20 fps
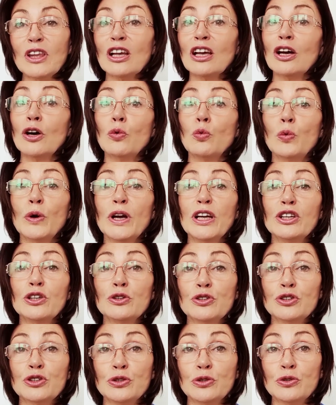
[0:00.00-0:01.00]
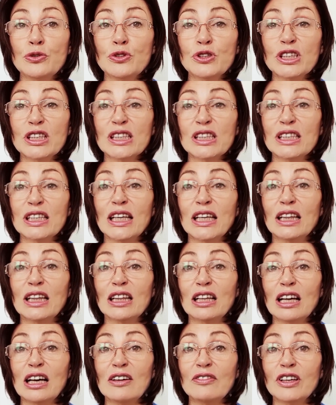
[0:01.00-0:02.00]
When you choose to send
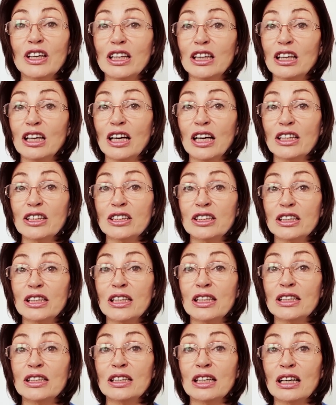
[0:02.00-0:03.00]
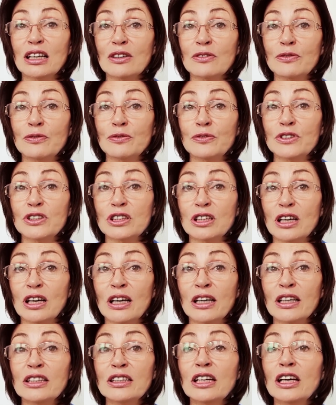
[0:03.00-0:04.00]
love and light to the dark side,
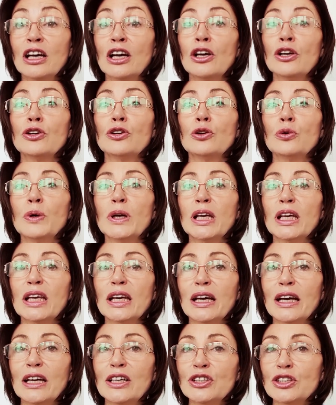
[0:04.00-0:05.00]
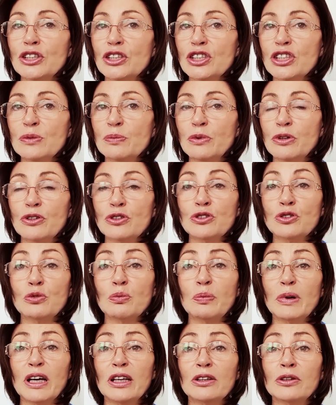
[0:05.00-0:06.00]
you engage in a spiritual
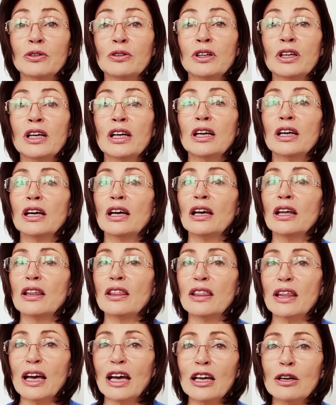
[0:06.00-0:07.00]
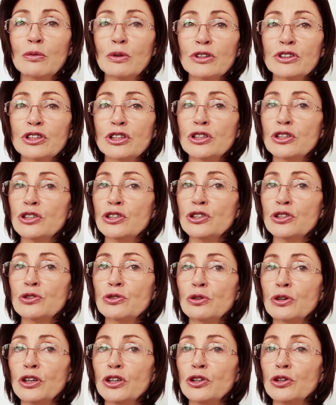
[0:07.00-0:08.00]
battle. They want to destroy
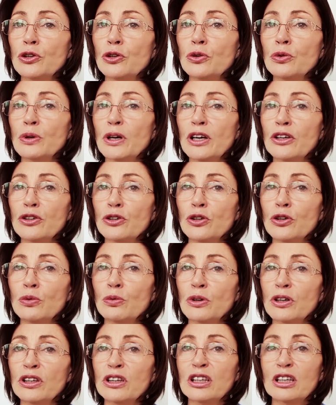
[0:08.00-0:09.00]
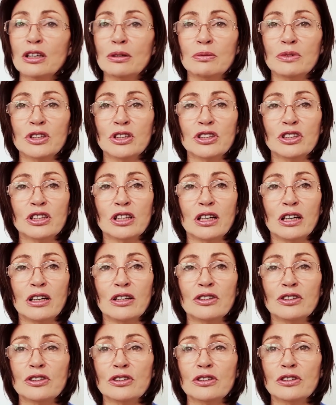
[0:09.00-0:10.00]
you and you want them to change.
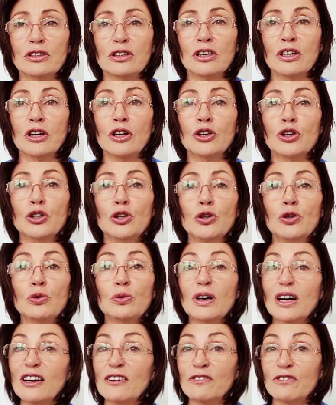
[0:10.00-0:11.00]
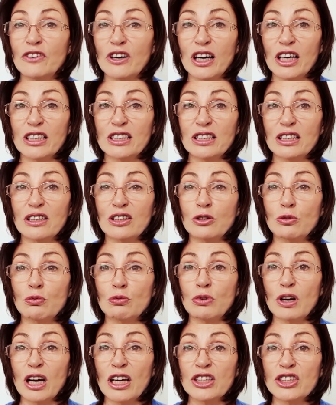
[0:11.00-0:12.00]
You are fighting the
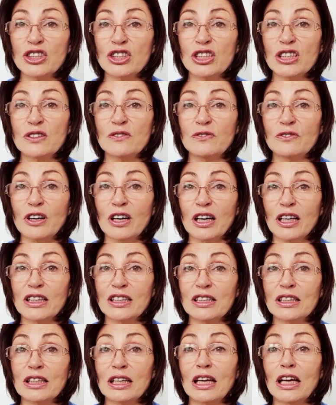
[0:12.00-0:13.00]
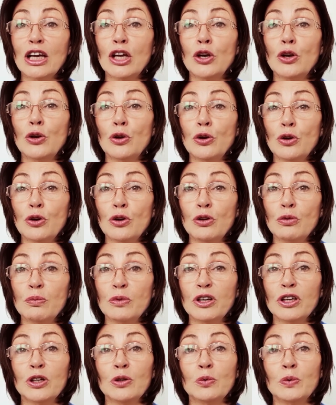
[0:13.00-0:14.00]
righteous fight and nobody
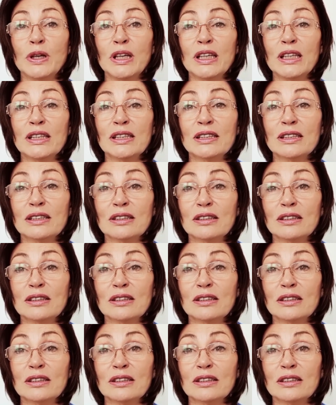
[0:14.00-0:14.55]
wins.